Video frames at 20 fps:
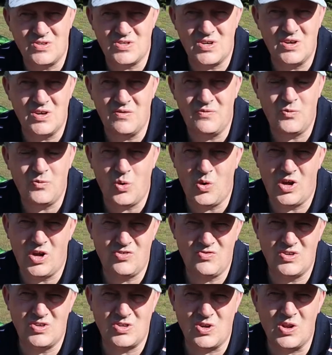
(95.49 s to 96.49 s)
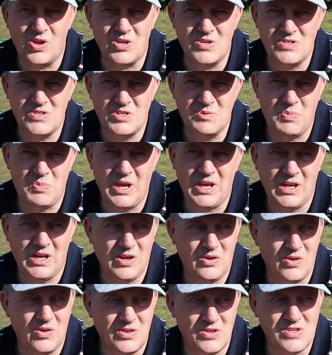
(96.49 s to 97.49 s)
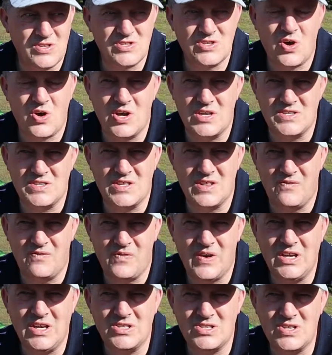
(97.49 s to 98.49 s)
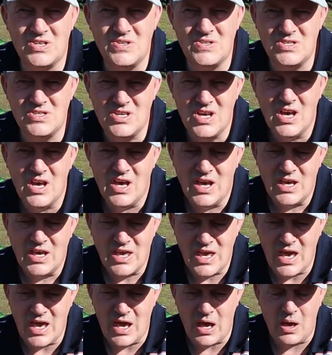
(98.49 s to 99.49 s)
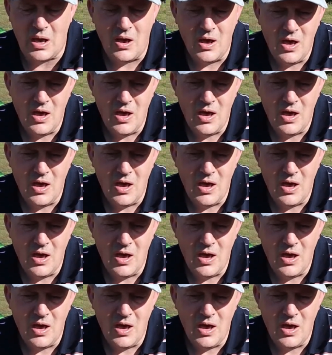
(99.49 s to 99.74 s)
to $400 depending on the size and the features. The